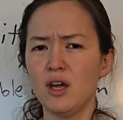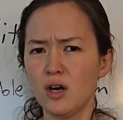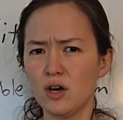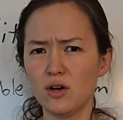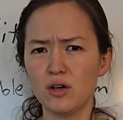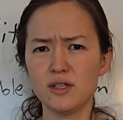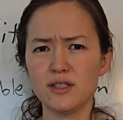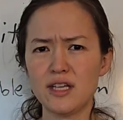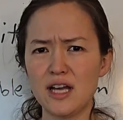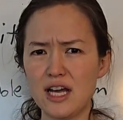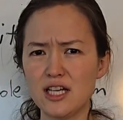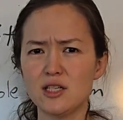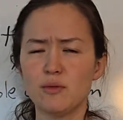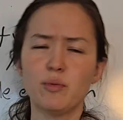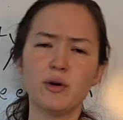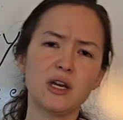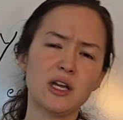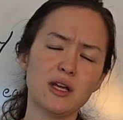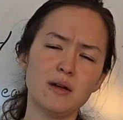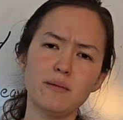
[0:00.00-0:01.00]
girls that had to
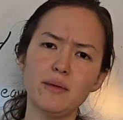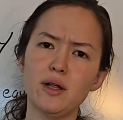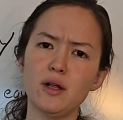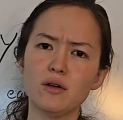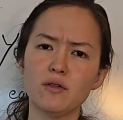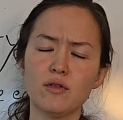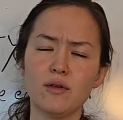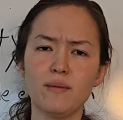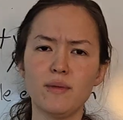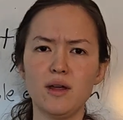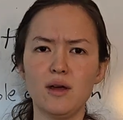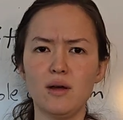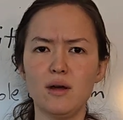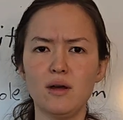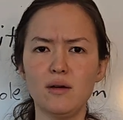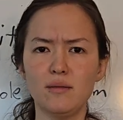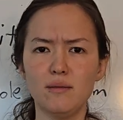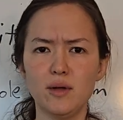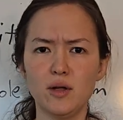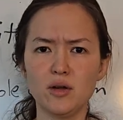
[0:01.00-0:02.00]
bring in milk from the
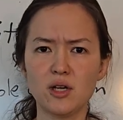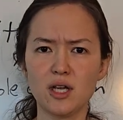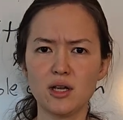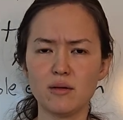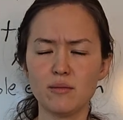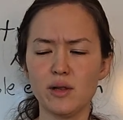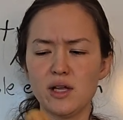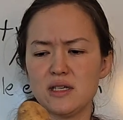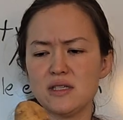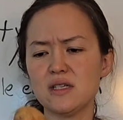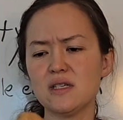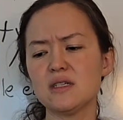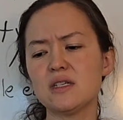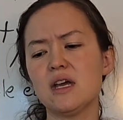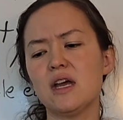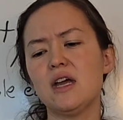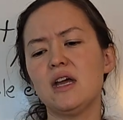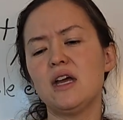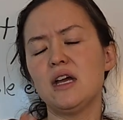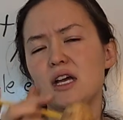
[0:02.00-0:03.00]
milking places,
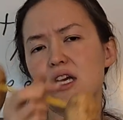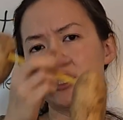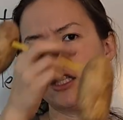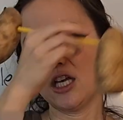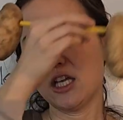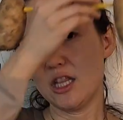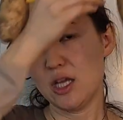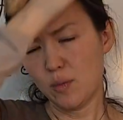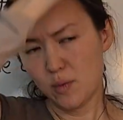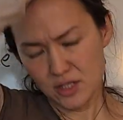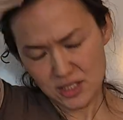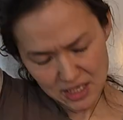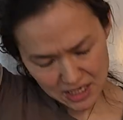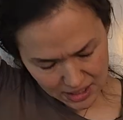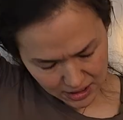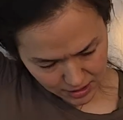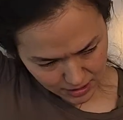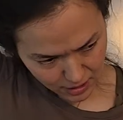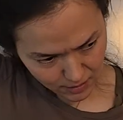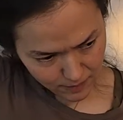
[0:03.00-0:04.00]
is that they would
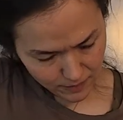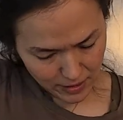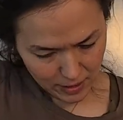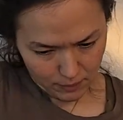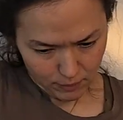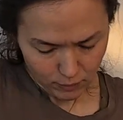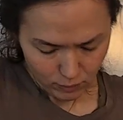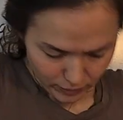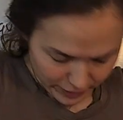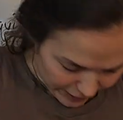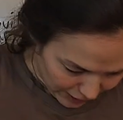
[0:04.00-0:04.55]
take a